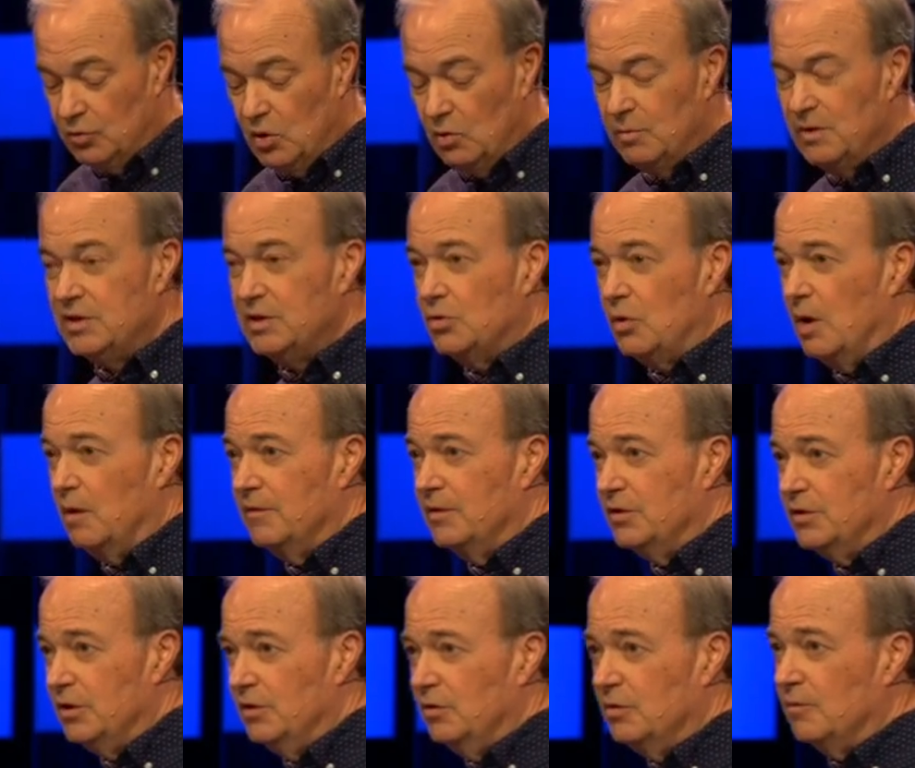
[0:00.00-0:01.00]
in Romans 12
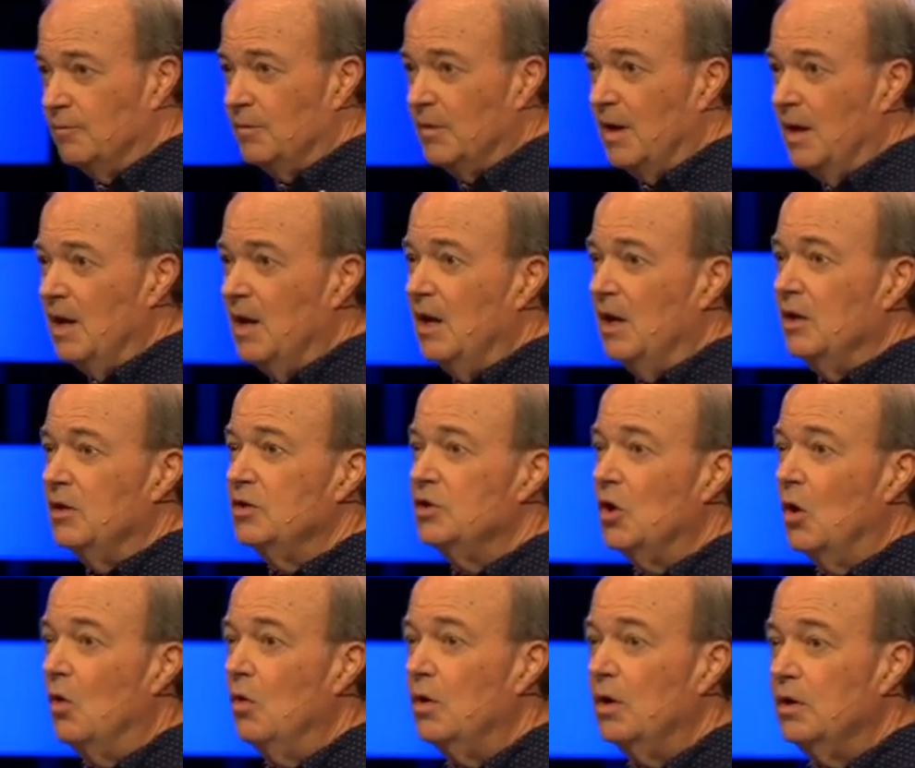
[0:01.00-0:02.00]
and 2.
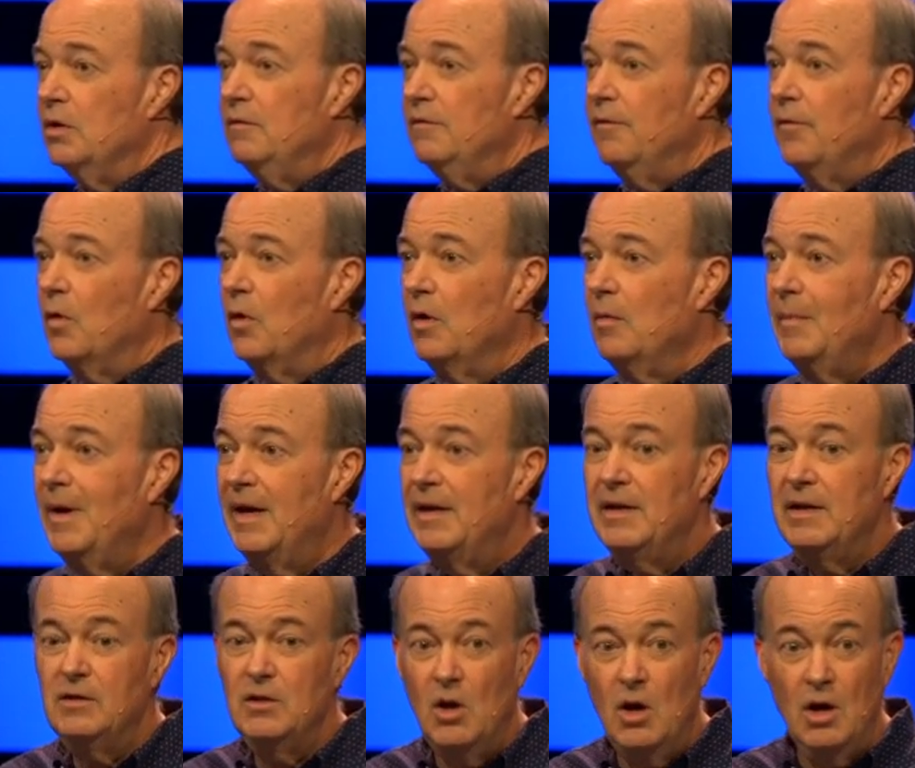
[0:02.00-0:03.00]
Don't conform
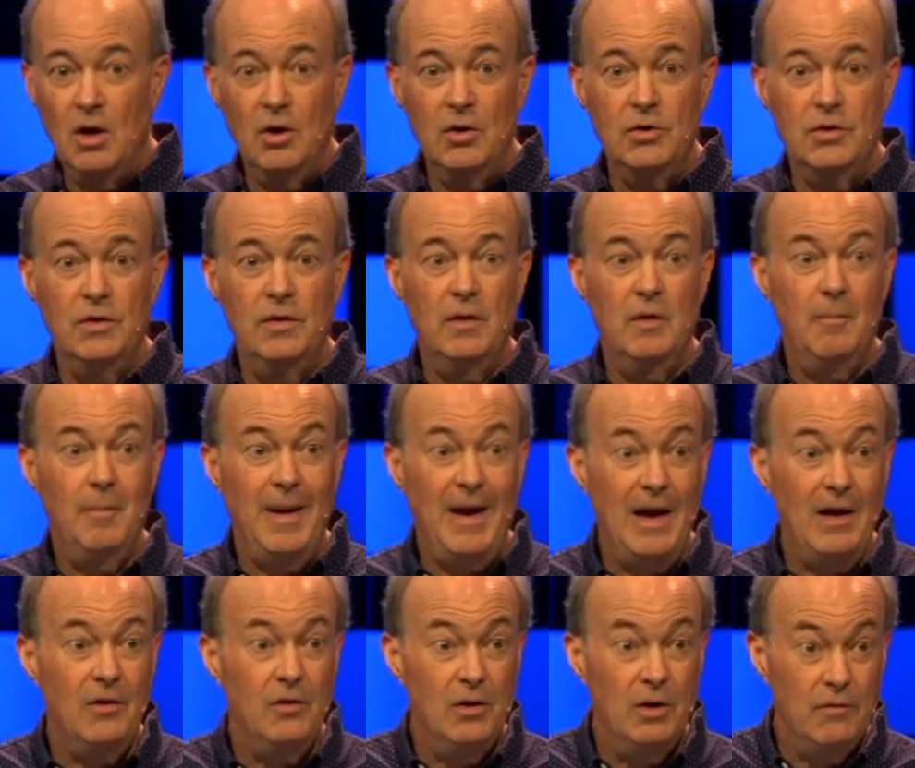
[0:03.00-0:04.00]
any longer to the
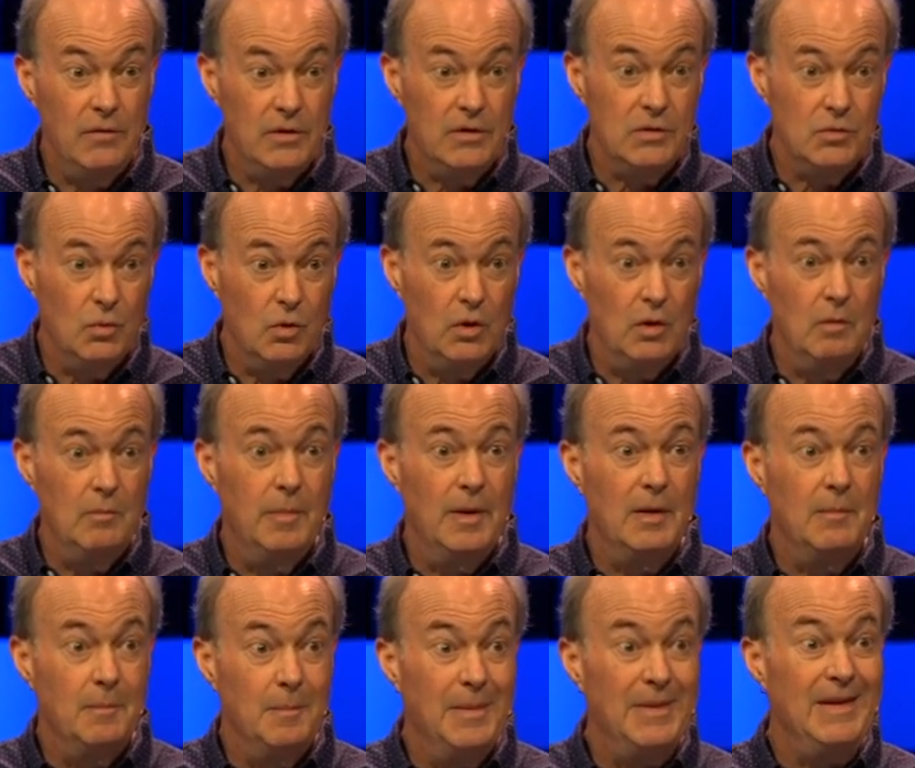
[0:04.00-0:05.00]
pattern of this world,
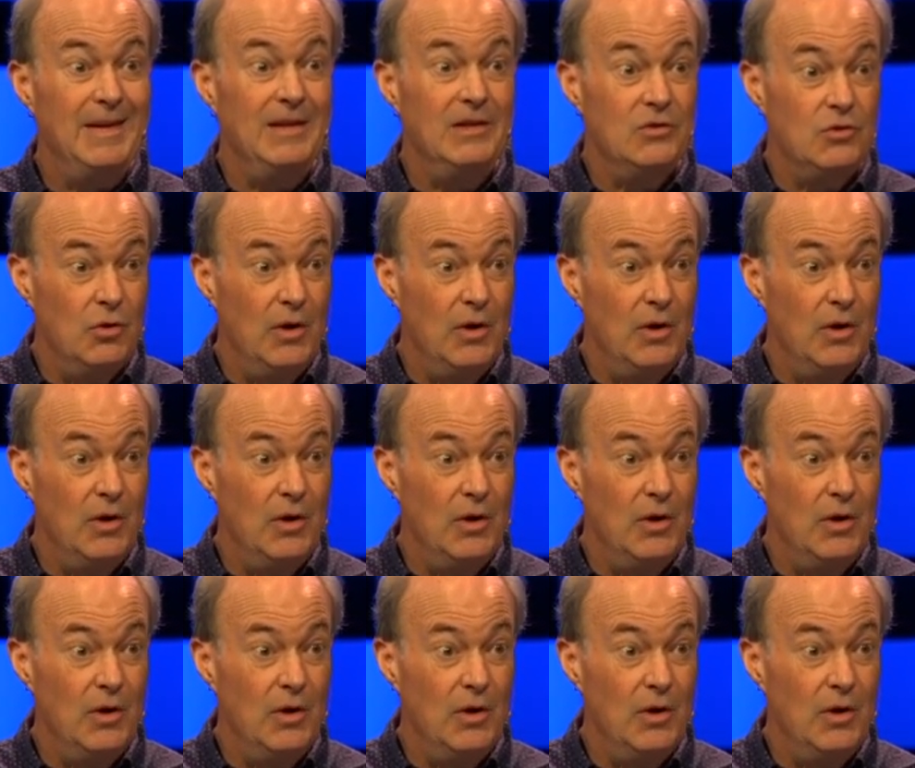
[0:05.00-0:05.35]
but be